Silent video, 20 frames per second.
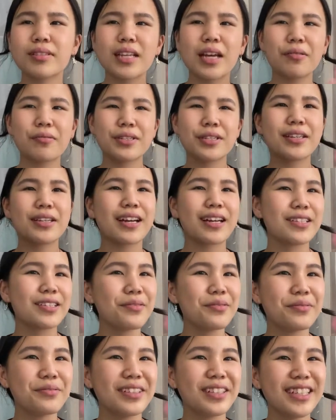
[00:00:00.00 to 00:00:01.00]
I'll see you guys
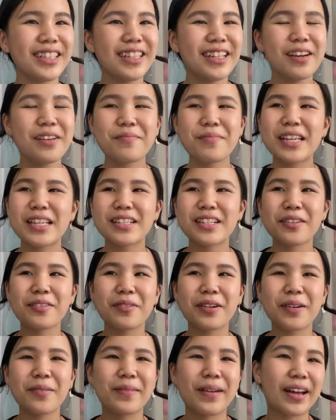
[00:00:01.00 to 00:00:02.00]
soon basically
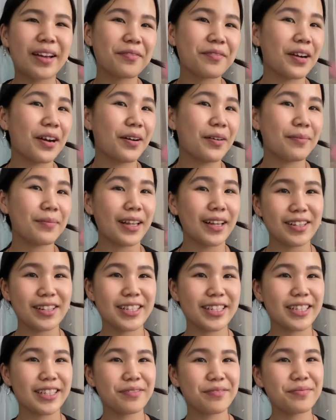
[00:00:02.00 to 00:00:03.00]
when I'm back from
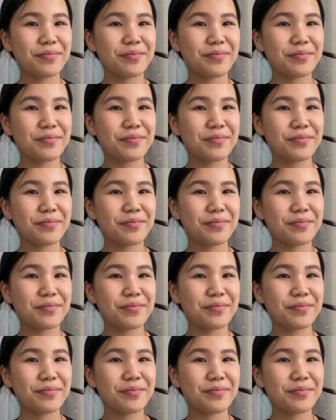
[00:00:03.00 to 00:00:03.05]
lunch